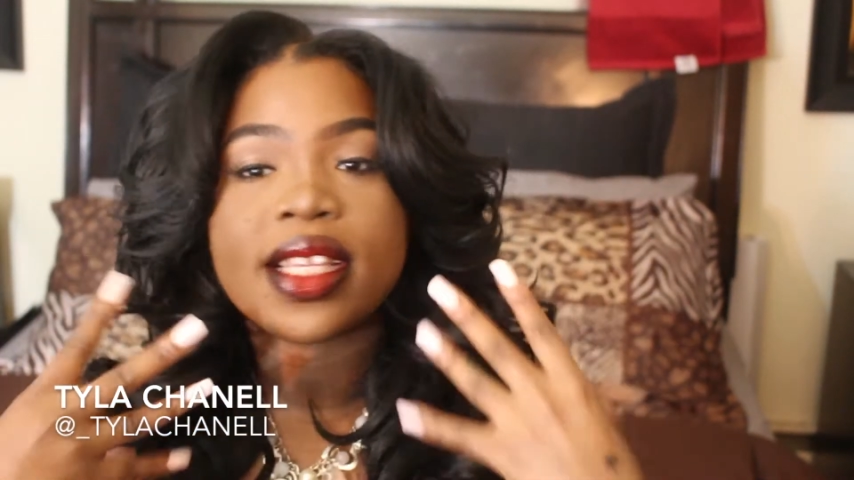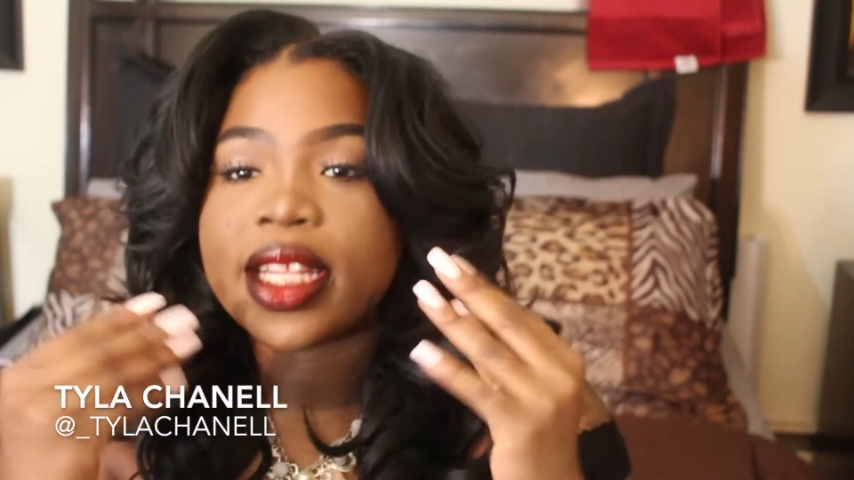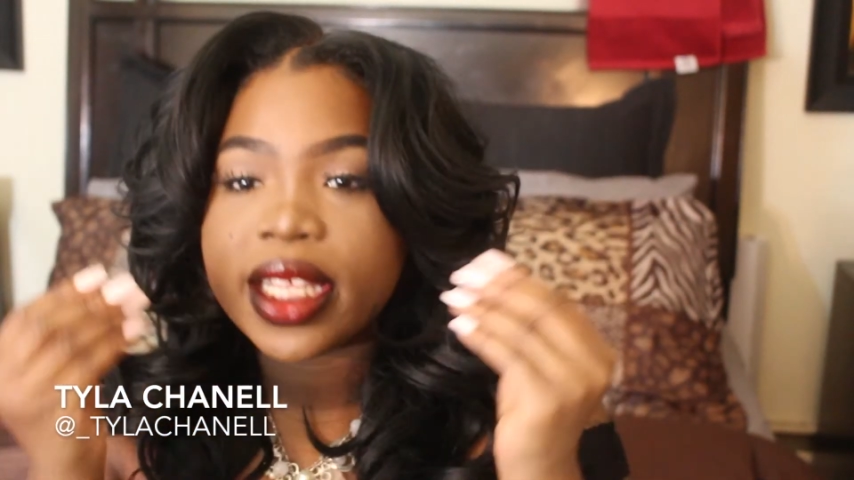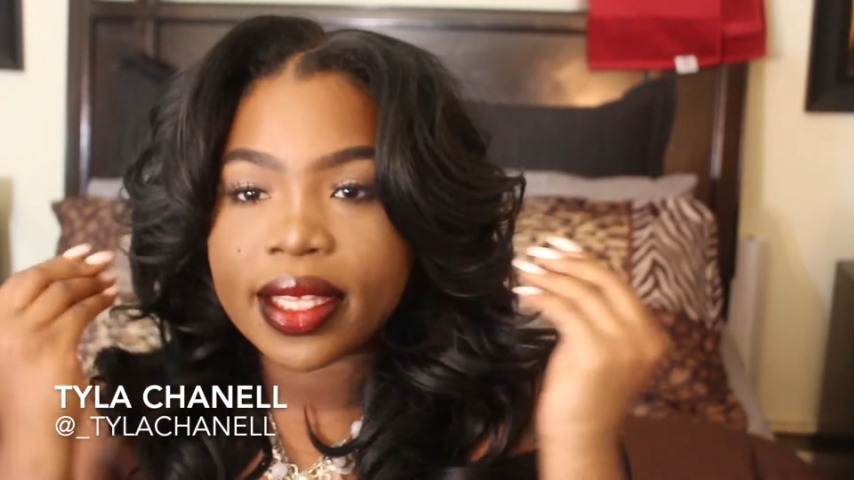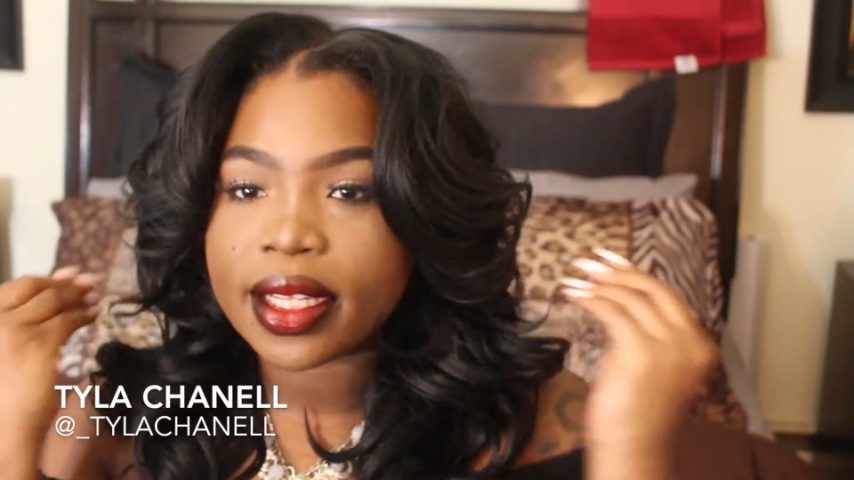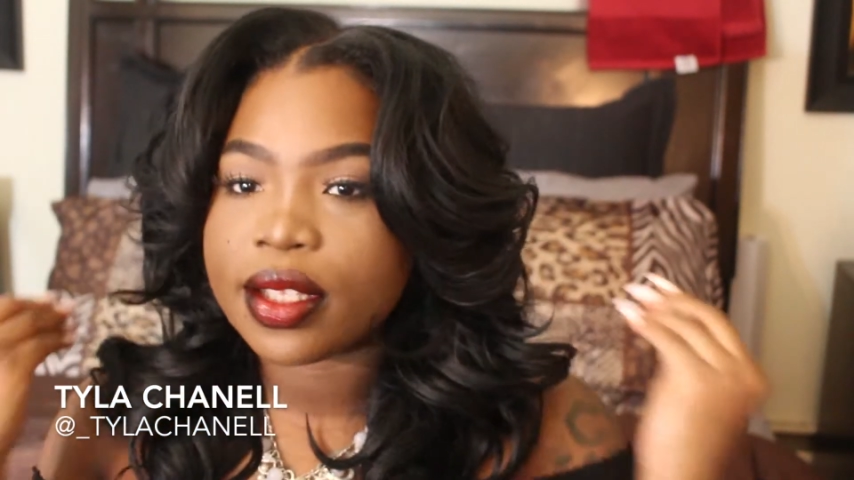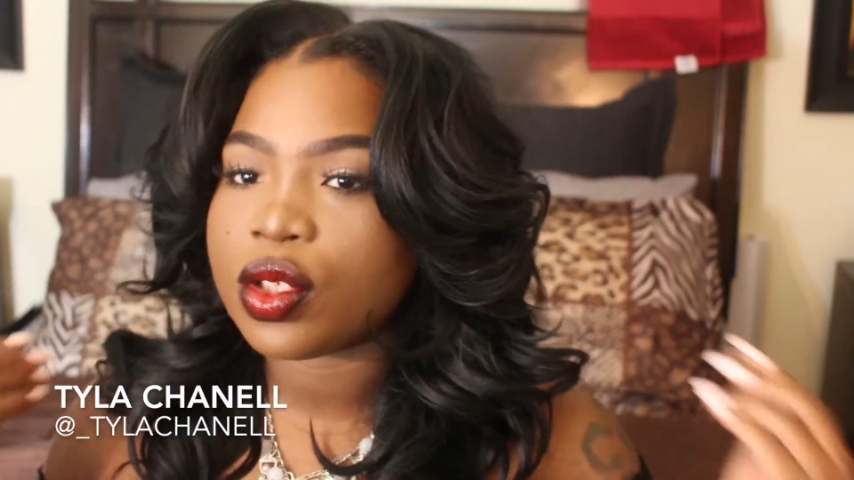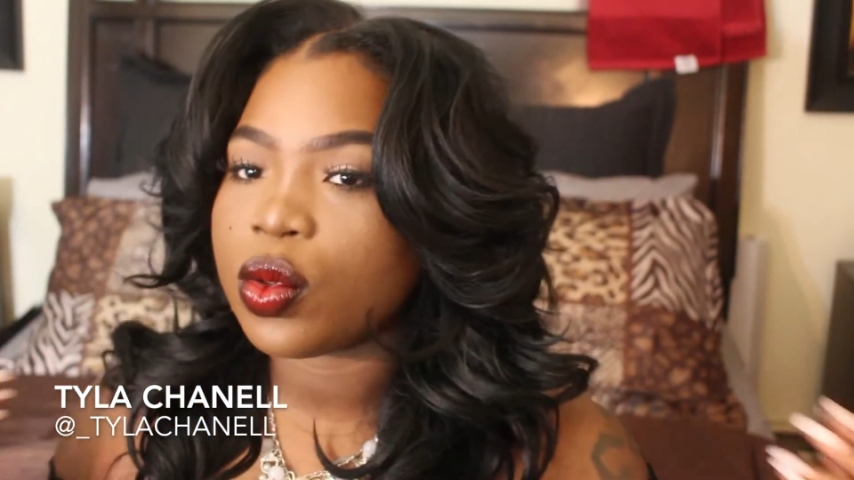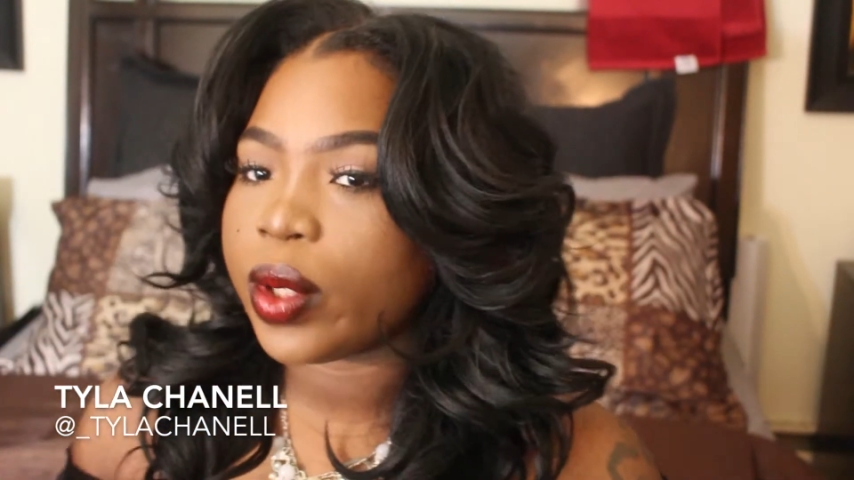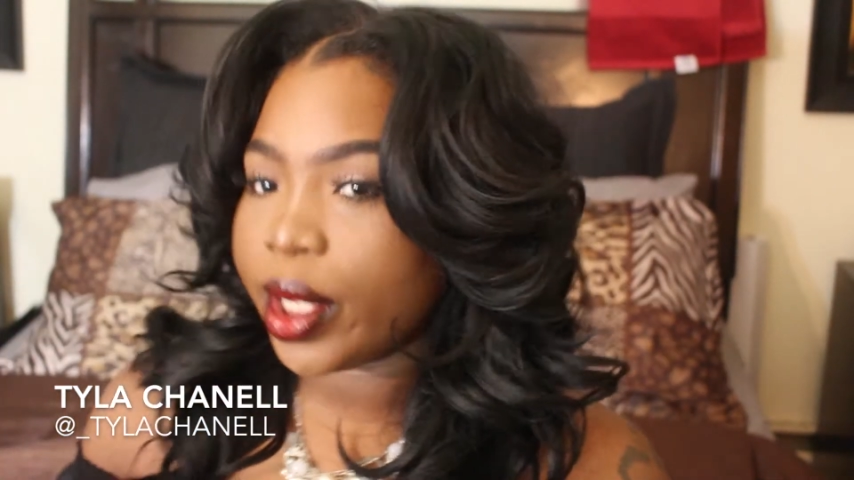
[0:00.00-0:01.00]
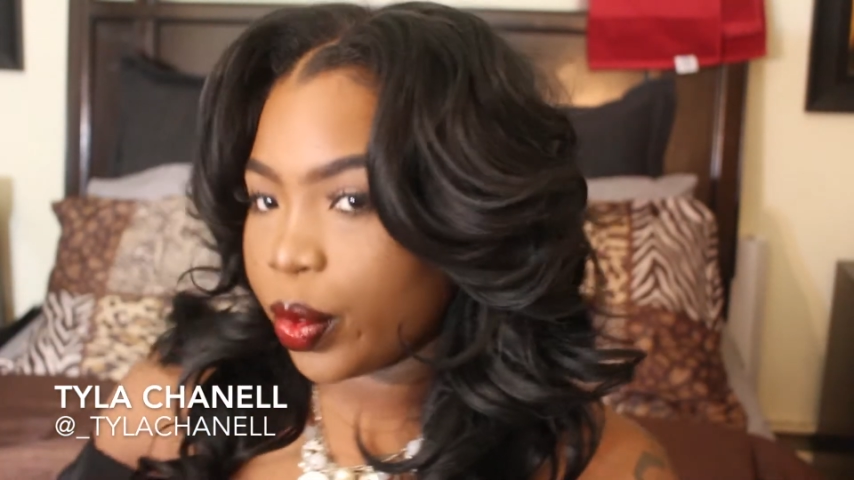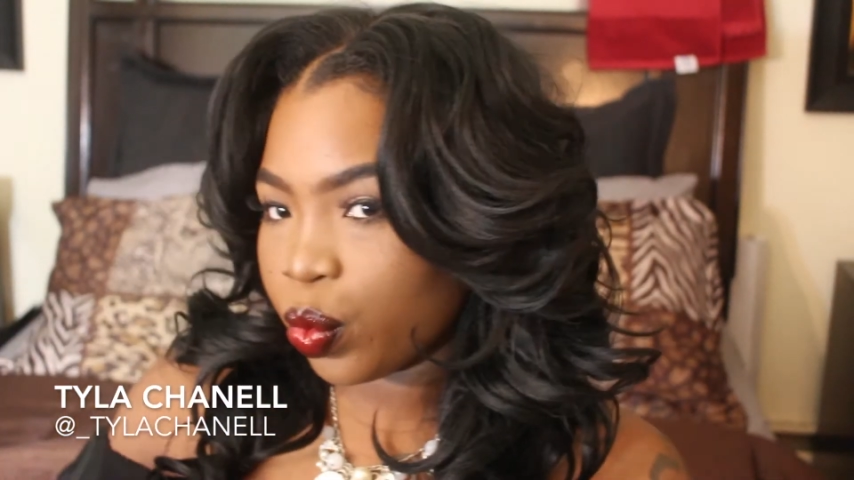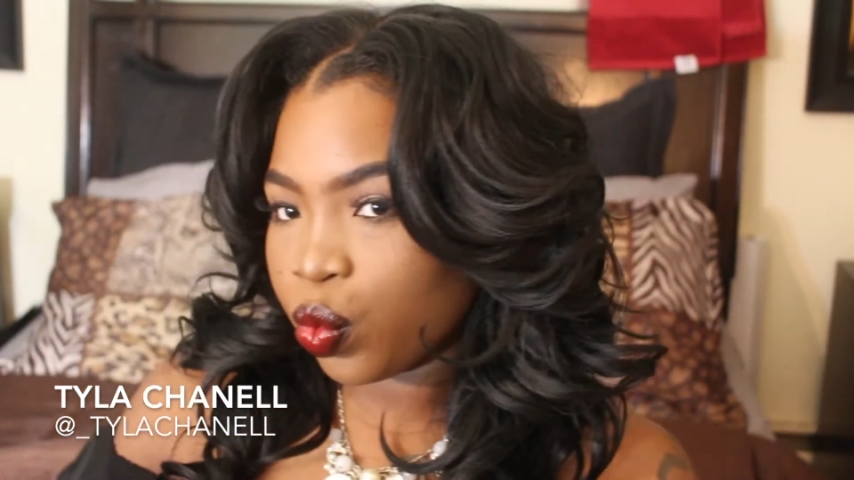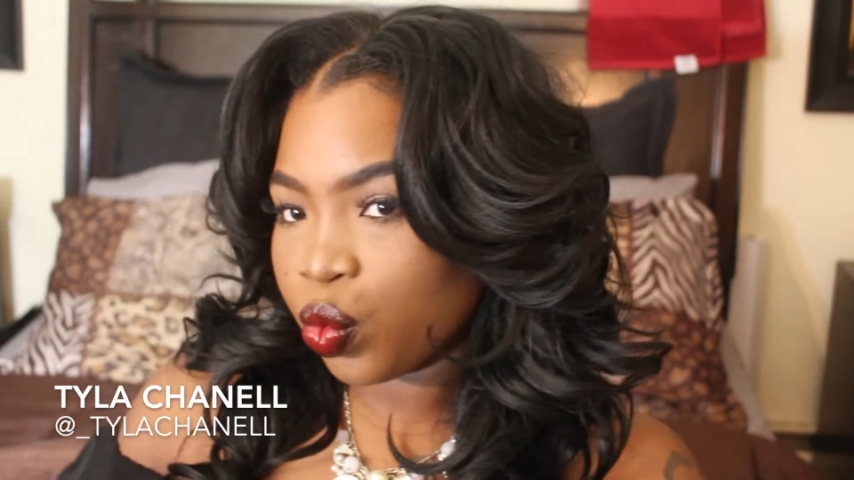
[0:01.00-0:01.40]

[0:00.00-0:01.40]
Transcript: honey, get into it.